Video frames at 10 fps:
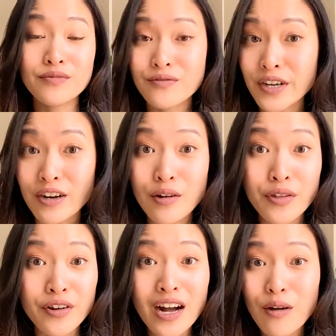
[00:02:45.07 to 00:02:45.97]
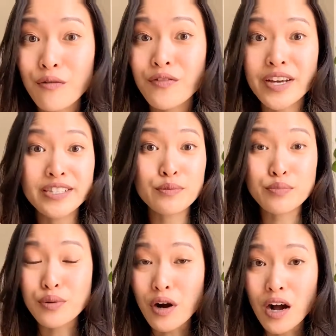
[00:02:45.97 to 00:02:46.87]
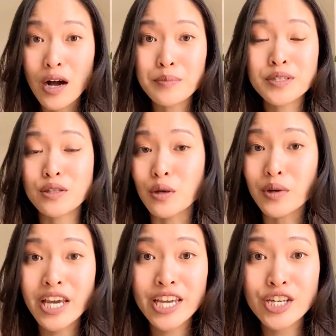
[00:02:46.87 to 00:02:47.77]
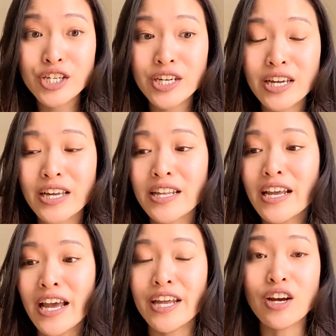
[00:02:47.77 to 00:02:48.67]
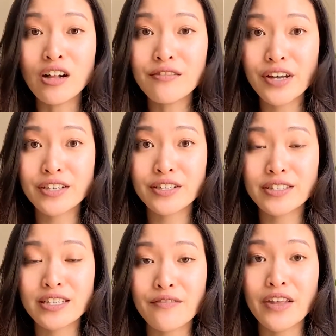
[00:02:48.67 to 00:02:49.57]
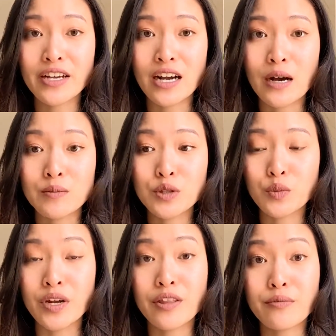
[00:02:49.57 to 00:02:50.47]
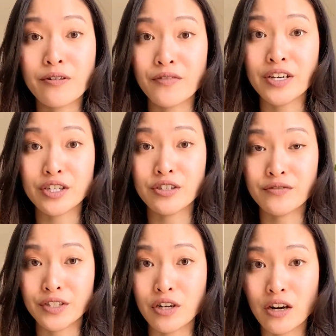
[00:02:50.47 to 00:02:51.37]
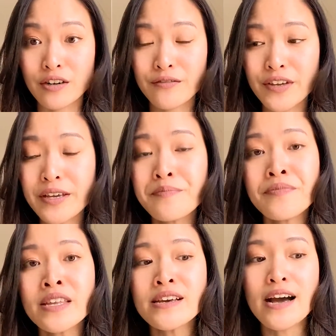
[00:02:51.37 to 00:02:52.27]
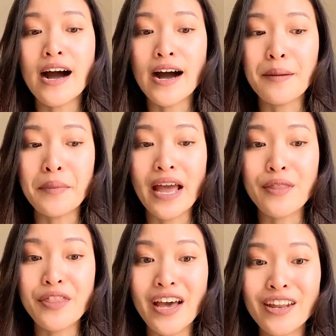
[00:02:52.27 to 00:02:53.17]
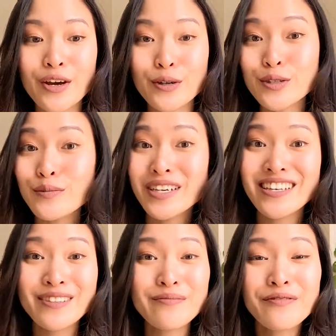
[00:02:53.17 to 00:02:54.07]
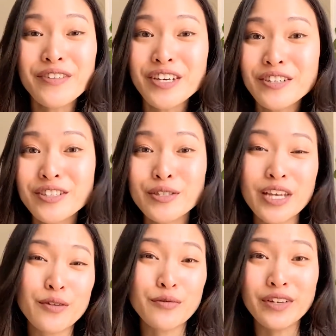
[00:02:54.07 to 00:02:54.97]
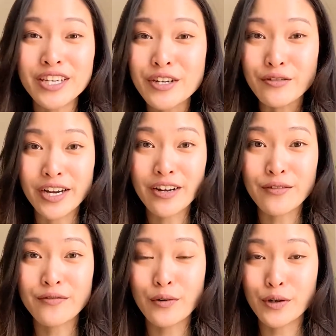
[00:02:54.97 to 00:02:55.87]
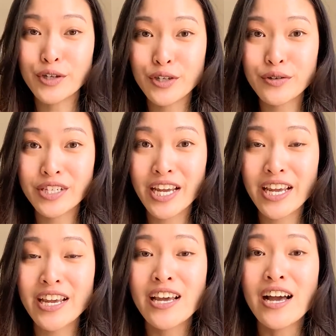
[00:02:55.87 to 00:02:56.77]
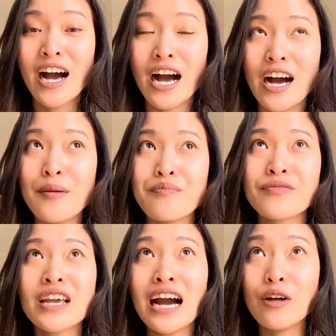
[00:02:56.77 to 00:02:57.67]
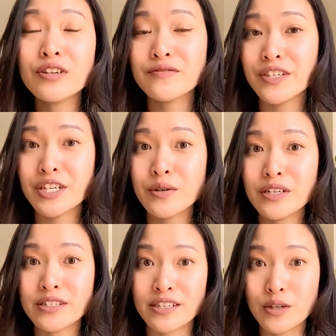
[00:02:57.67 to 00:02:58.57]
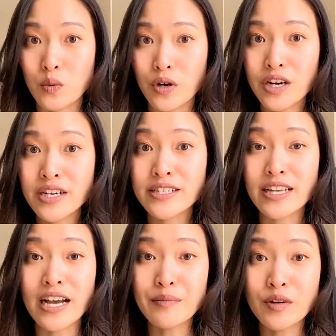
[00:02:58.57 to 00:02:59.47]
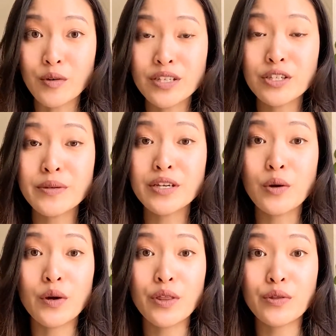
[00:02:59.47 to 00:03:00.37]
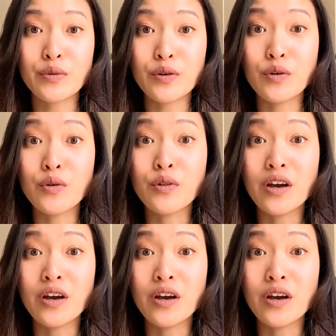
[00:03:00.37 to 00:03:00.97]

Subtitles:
figure out their outfits, props, location, and all that good stuff that comes with professional photography. And then also making them feel just like really great on photo shoot day. How this video is gonna work is I'm going to be going through